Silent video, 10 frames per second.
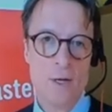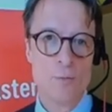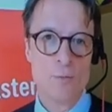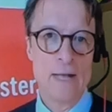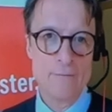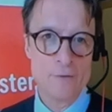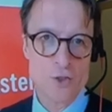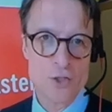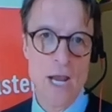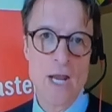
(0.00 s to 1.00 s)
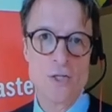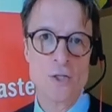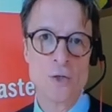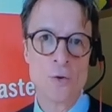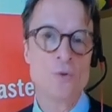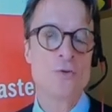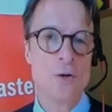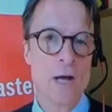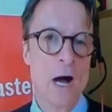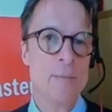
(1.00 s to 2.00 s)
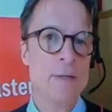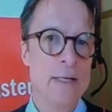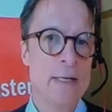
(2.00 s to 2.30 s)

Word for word: would have to change in order to accommodate